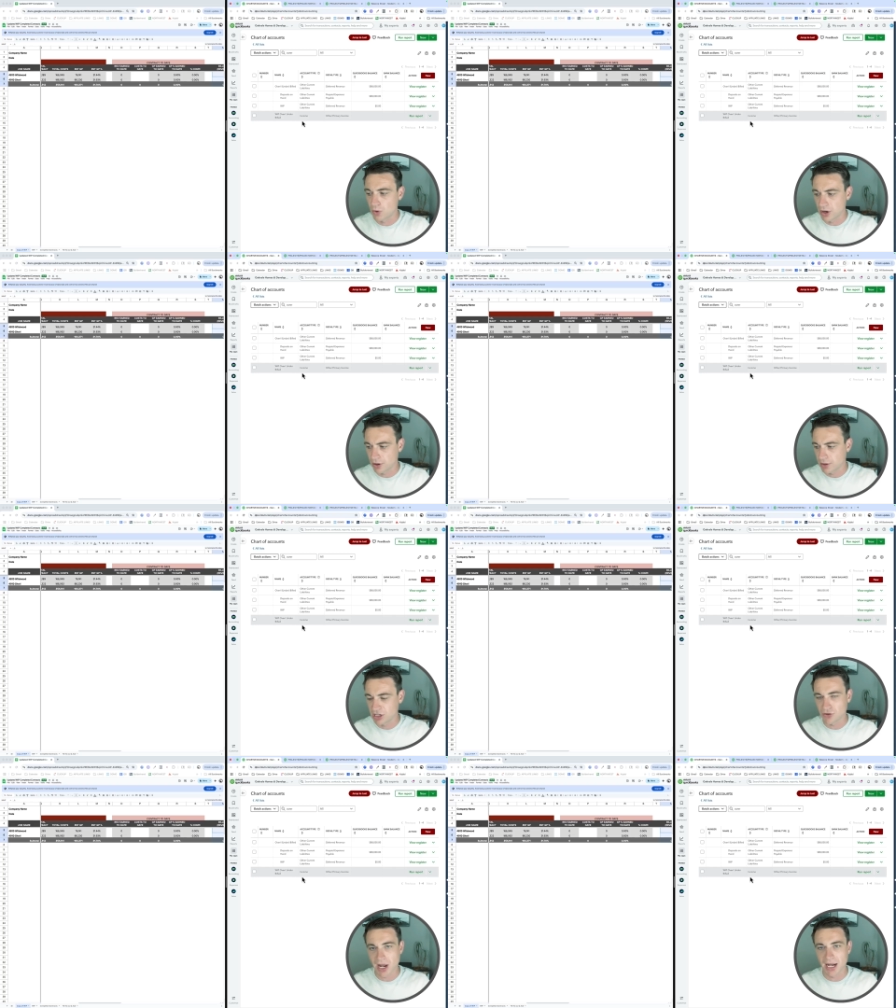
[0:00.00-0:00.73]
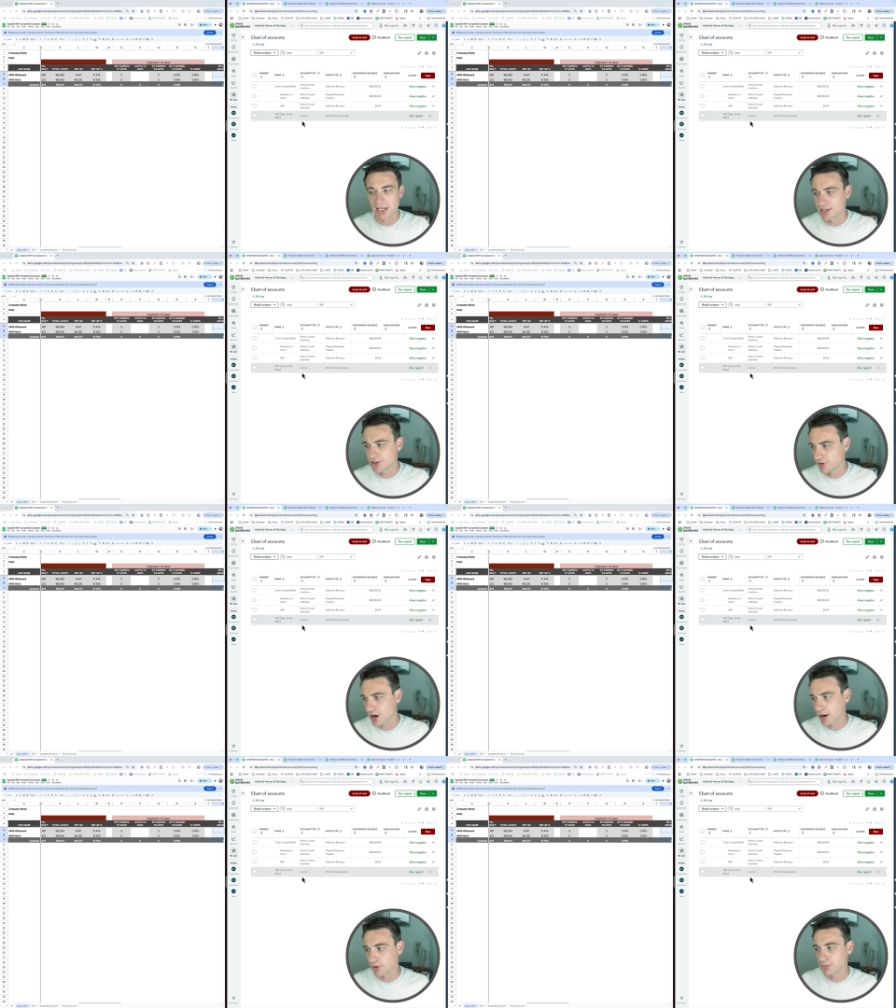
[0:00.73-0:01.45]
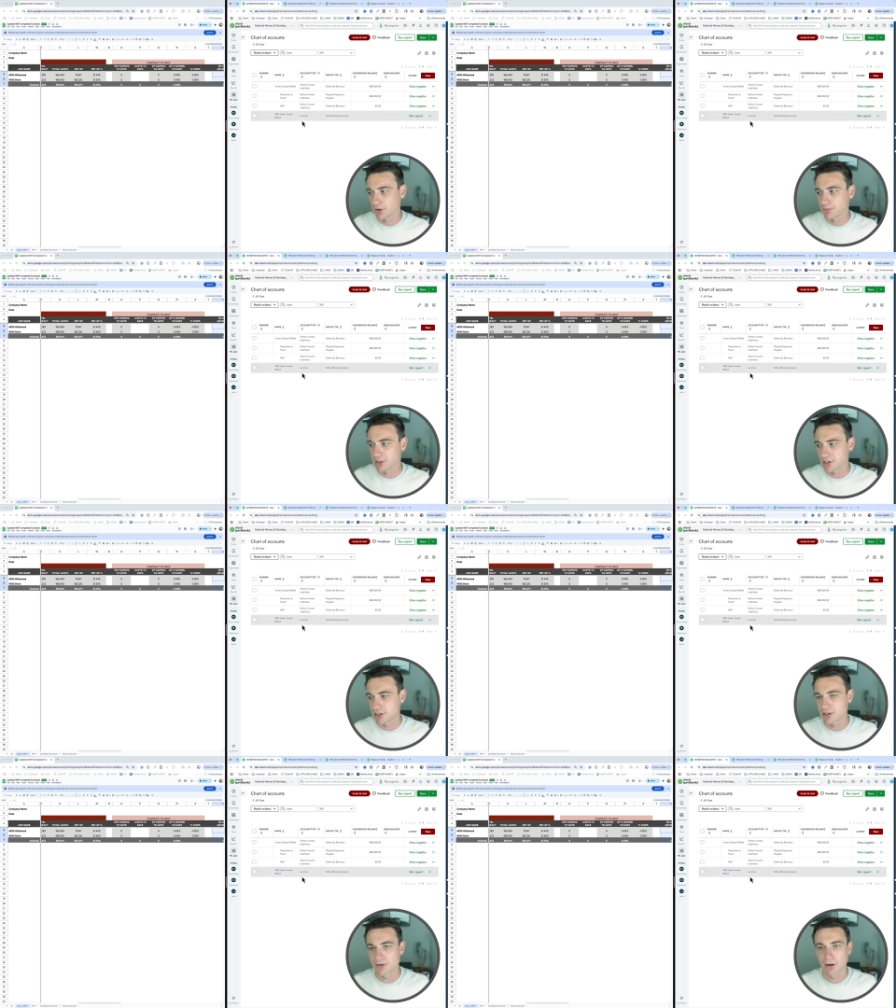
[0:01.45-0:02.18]
We are going to be tracking this for our
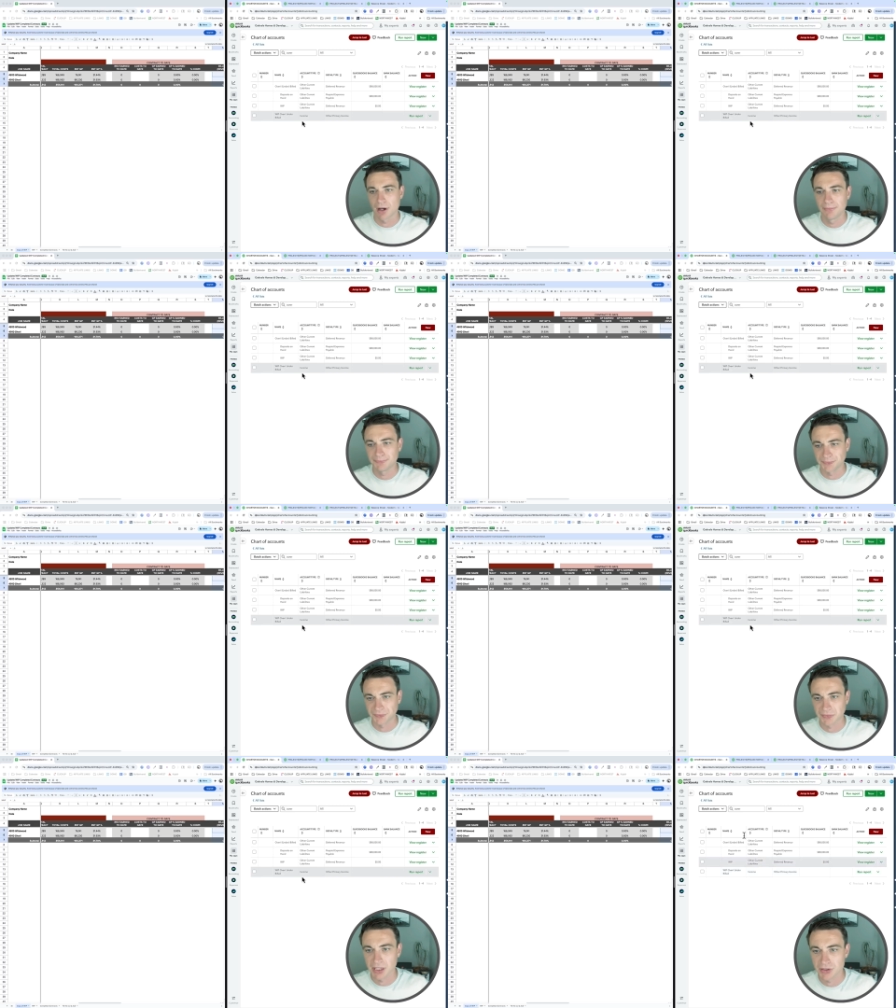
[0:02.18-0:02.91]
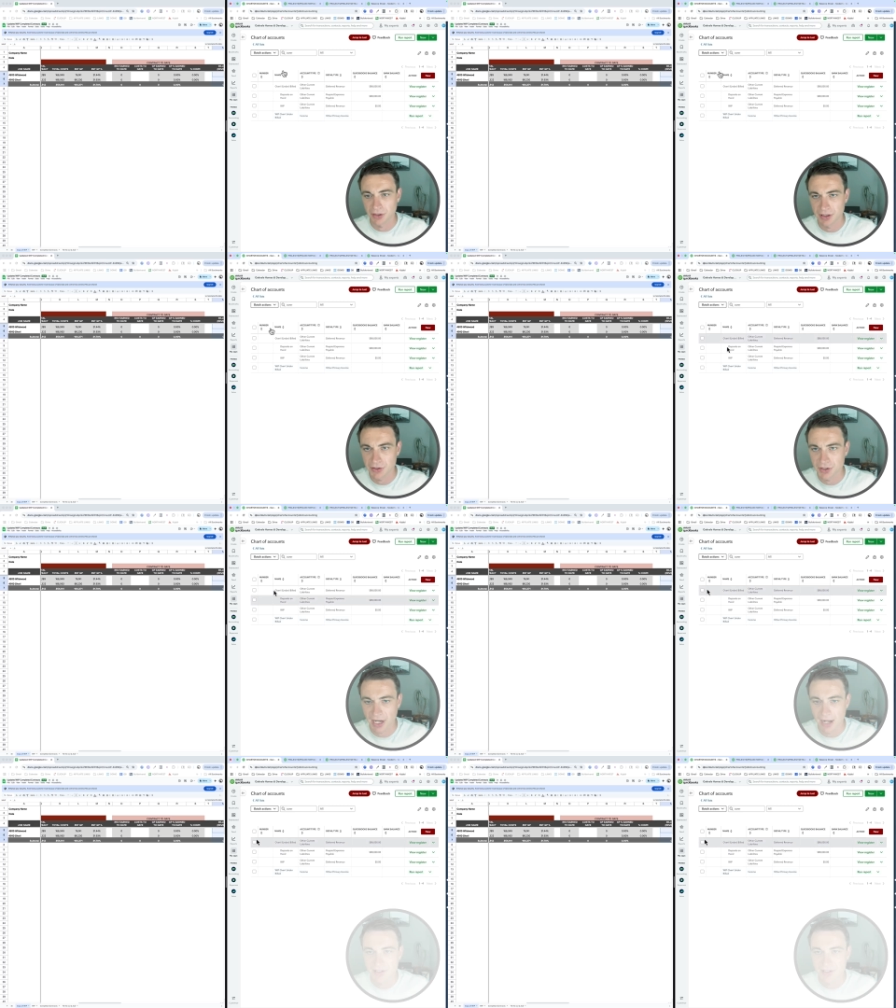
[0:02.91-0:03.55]
purposes, okay? So get those accounts